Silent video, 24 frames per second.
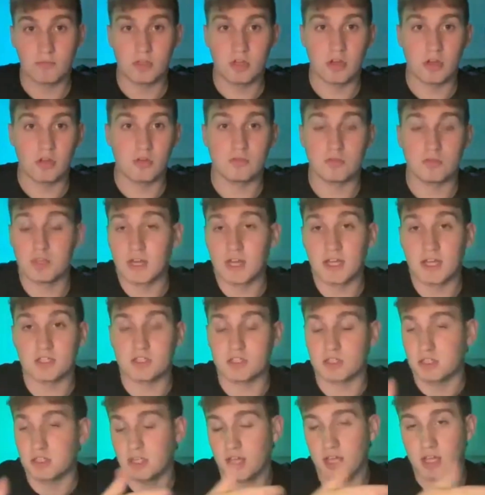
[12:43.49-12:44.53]
the
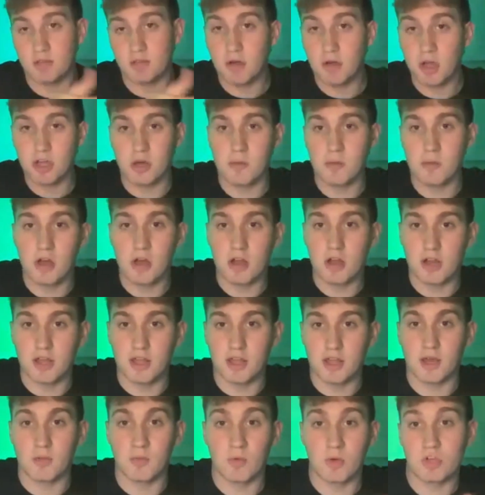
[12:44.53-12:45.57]
next year you might come
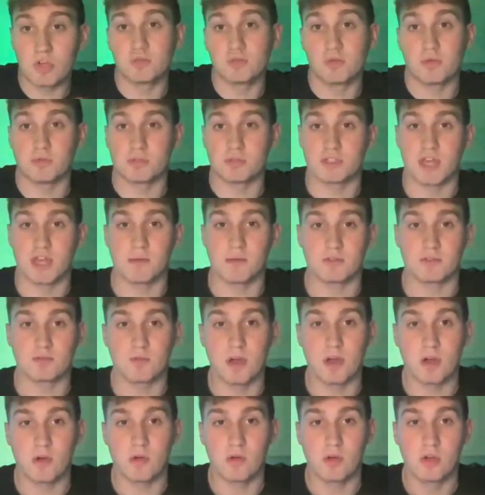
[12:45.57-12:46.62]
early and watch the women's game as
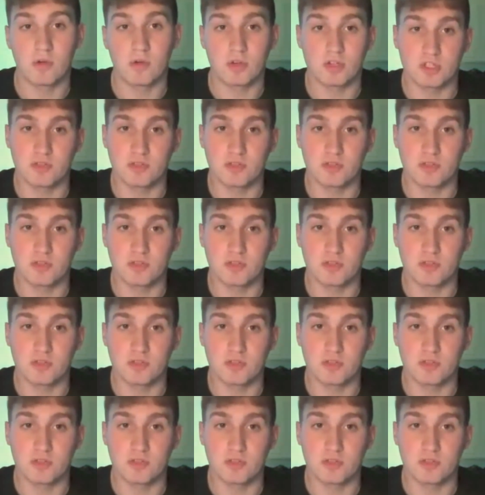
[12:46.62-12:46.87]
well,